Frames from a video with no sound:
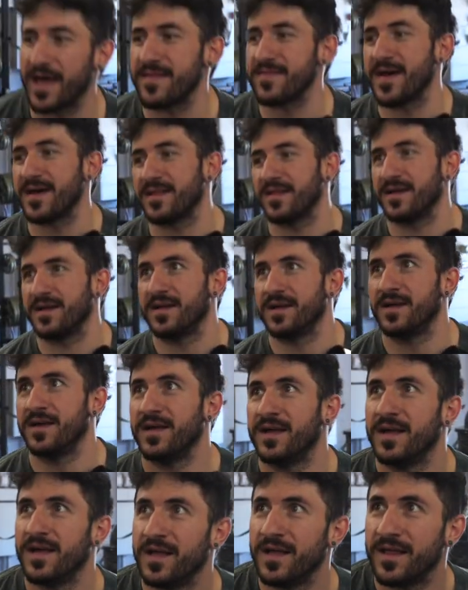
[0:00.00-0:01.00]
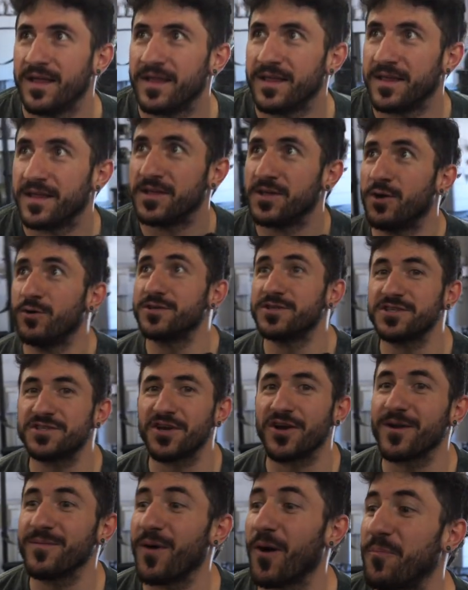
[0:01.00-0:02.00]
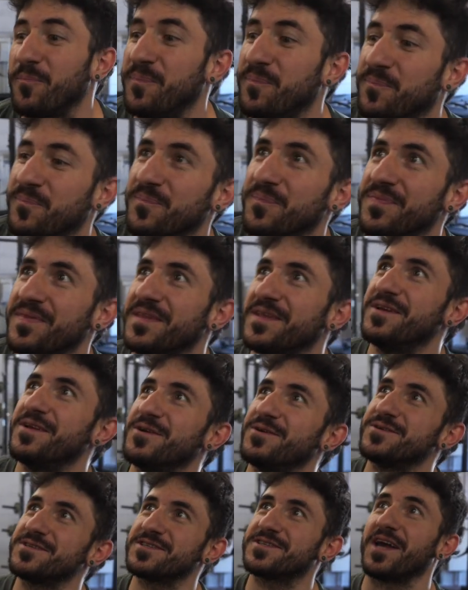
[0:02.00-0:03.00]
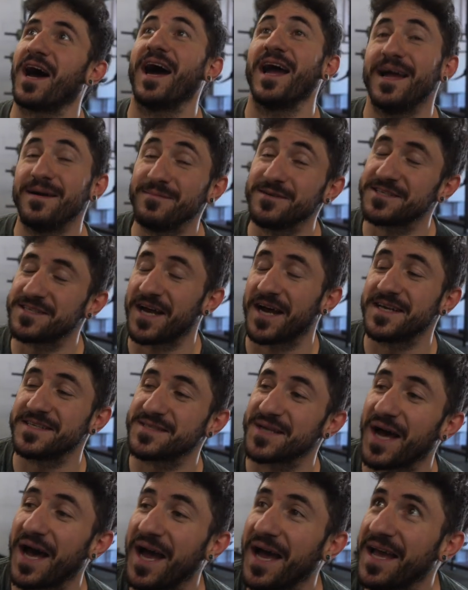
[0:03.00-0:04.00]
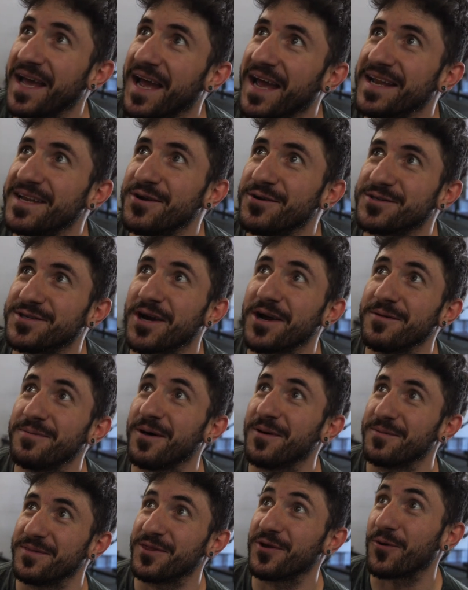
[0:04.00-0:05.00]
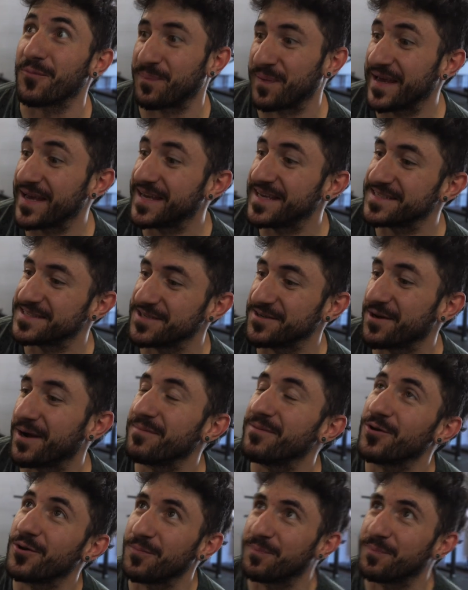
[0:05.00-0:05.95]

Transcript: What is it then? The size? You were just talking about. You're a size guy. You're just. I am a size guy, and you're talking about little piggies. You got.